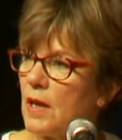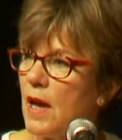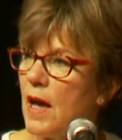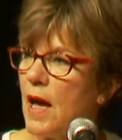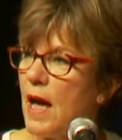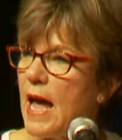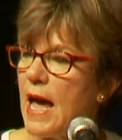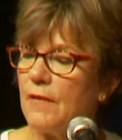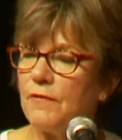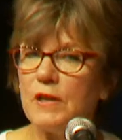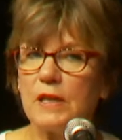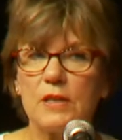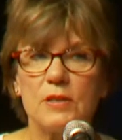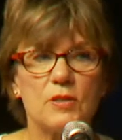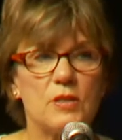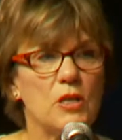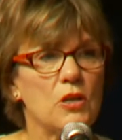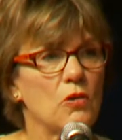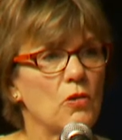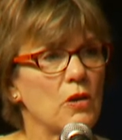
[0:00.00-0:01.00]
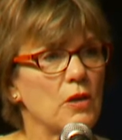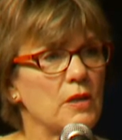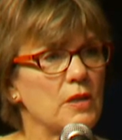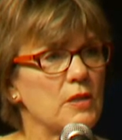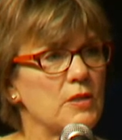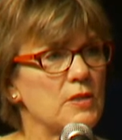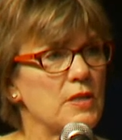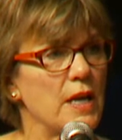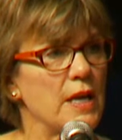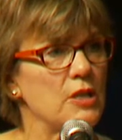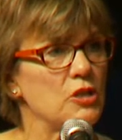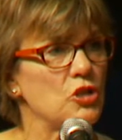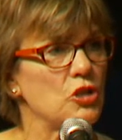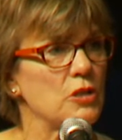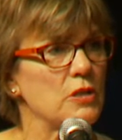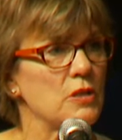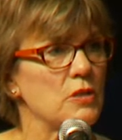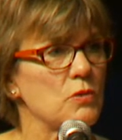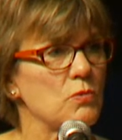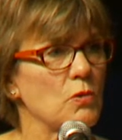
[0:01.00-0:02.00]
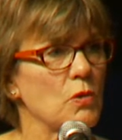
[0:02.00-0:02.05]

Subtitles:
advocacy organizations.